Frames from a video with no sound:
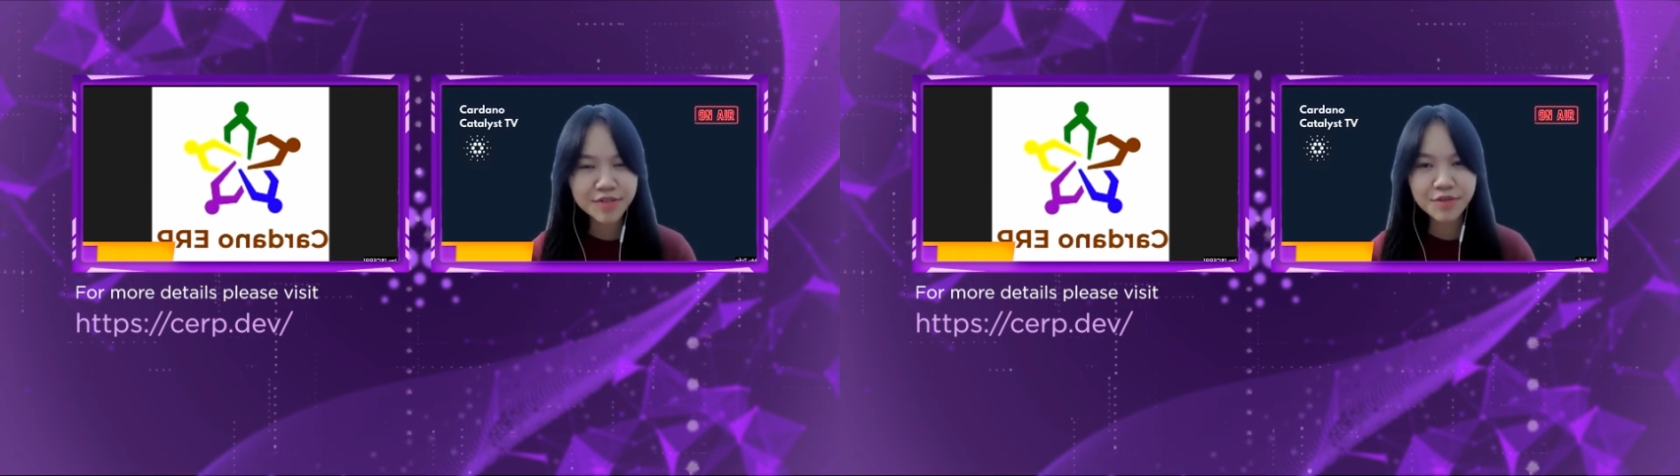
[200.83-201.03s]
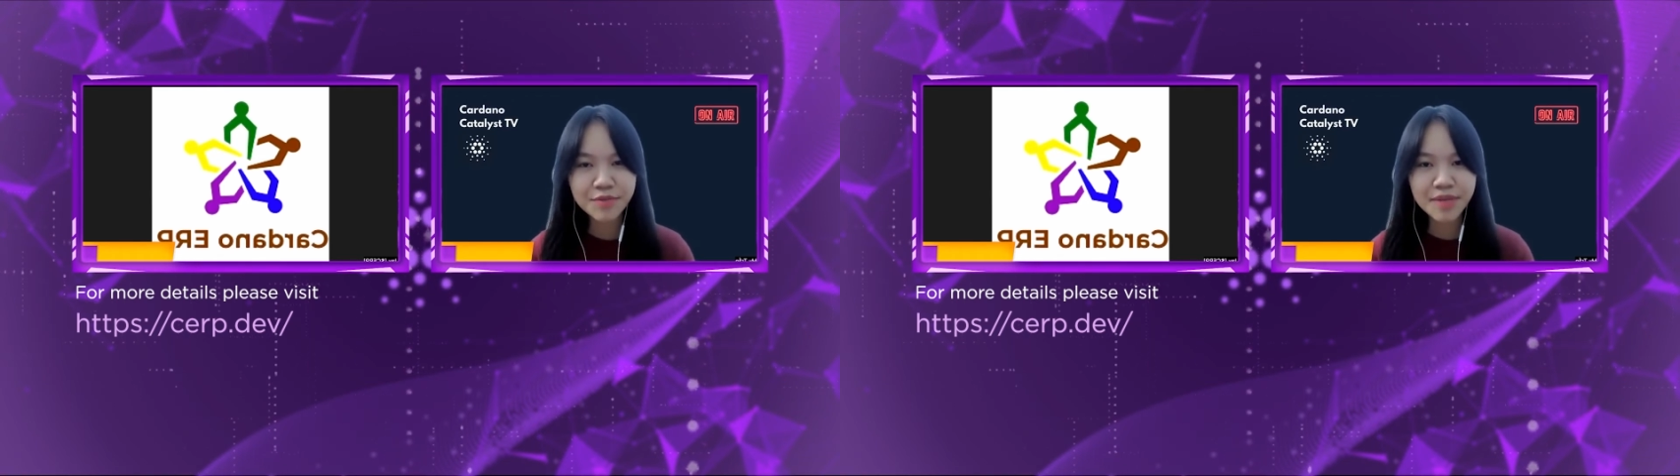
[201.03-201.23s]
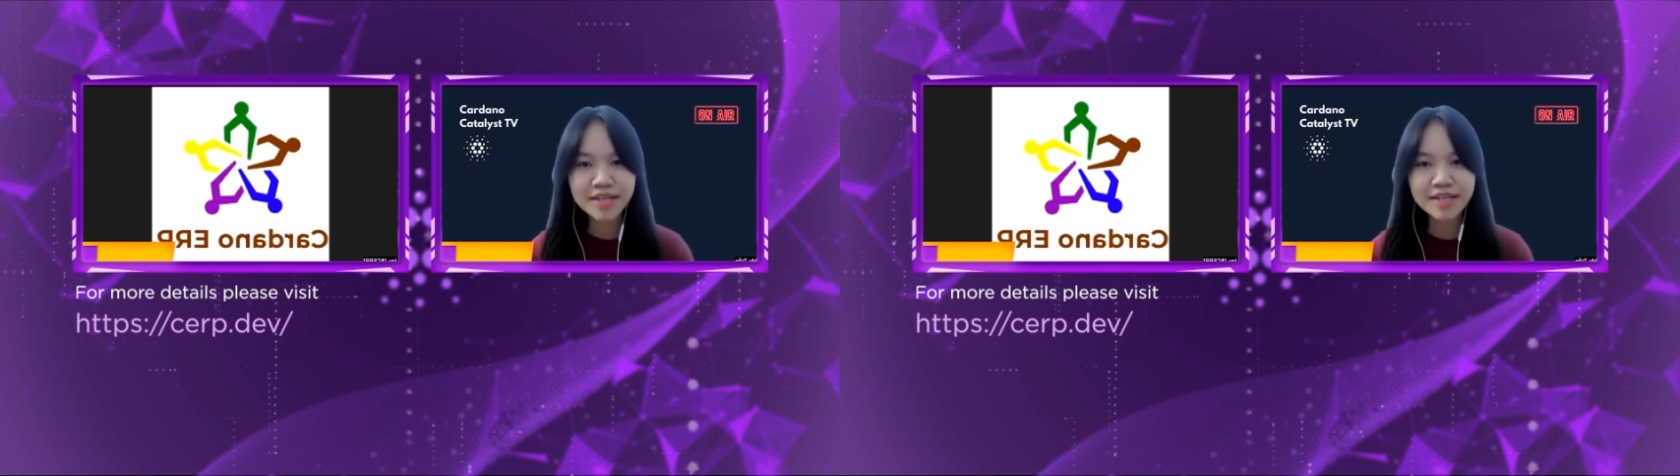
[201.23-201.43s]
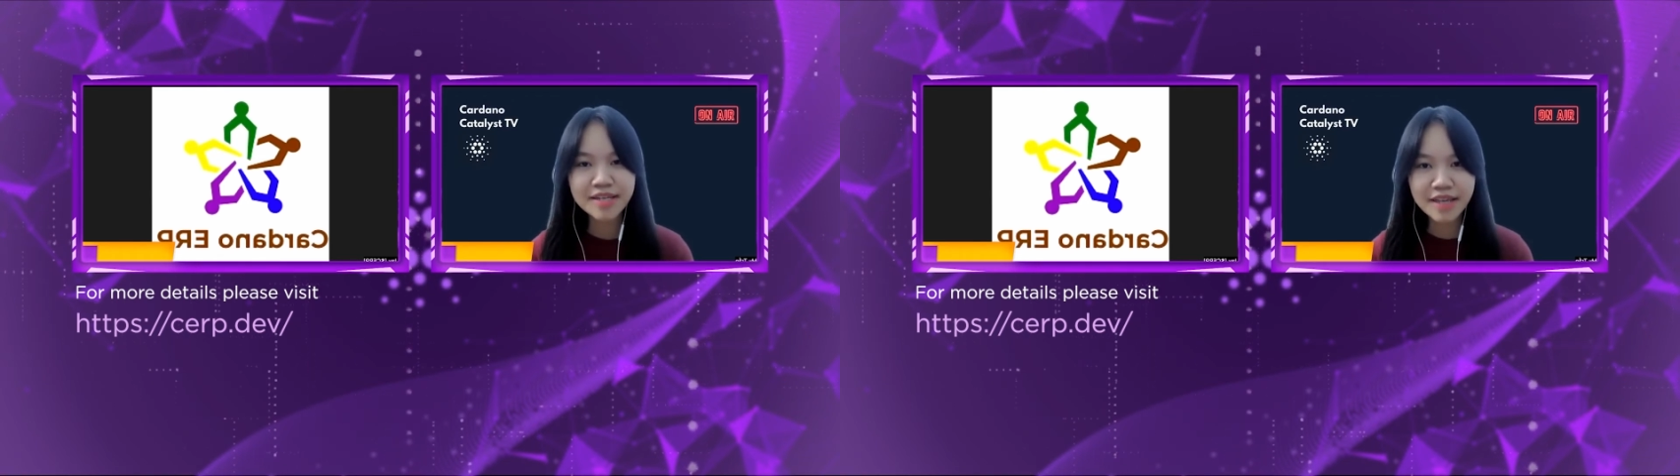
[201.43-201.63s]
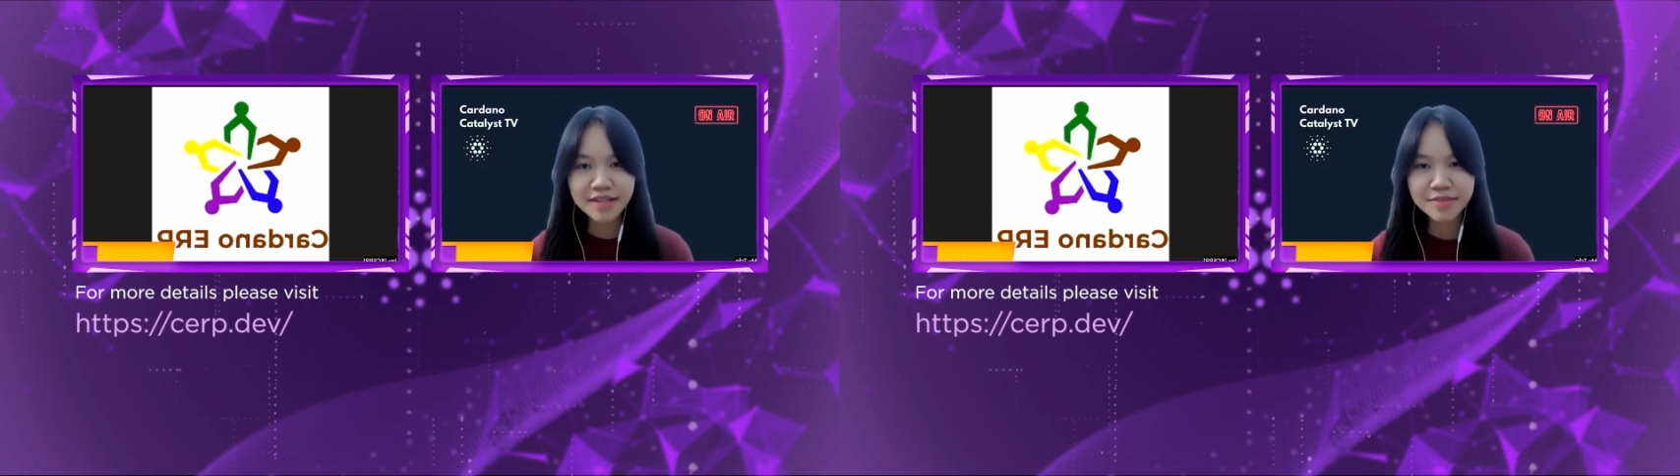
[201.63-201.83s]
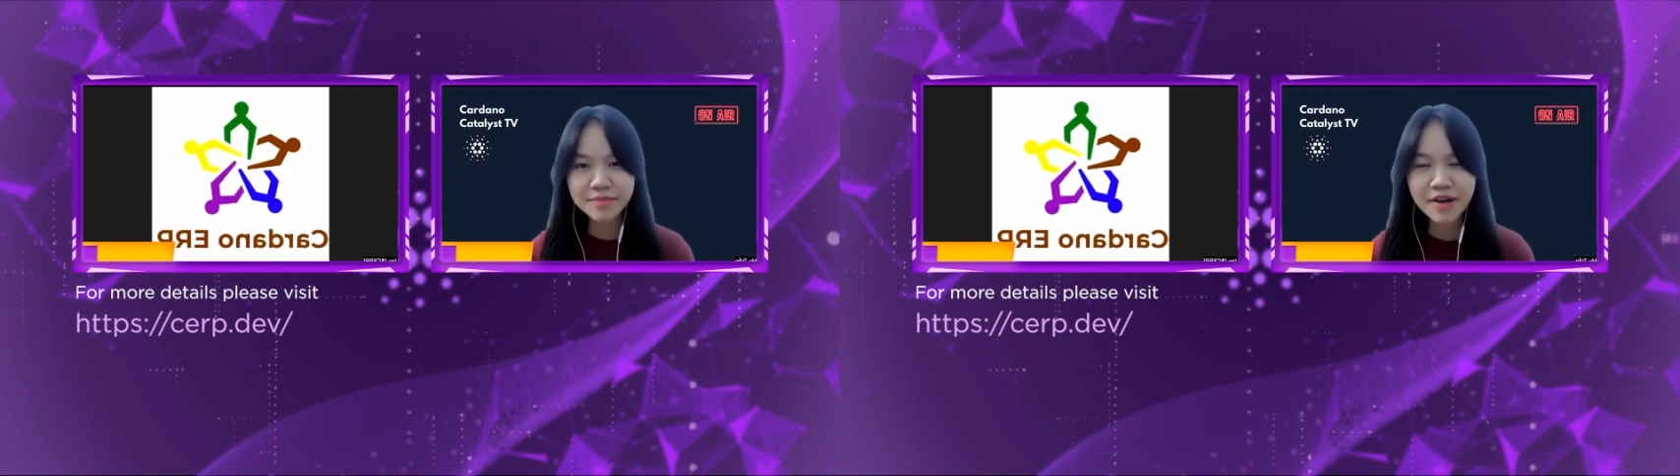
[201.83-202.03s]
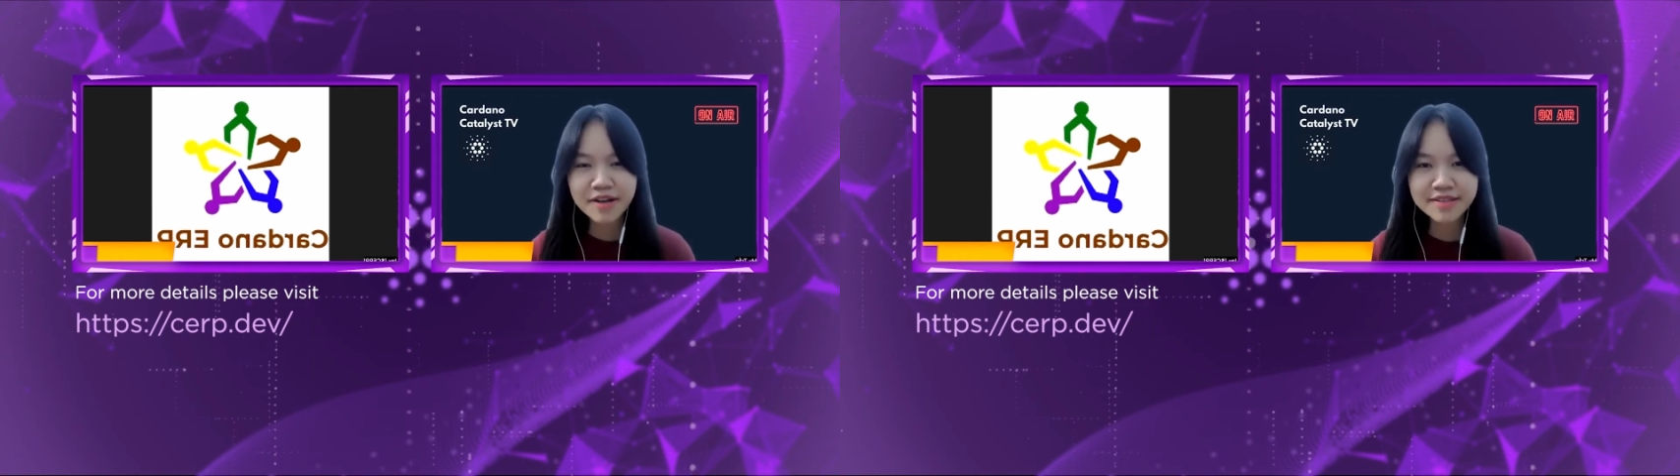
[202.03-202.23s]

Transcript: to many enterprise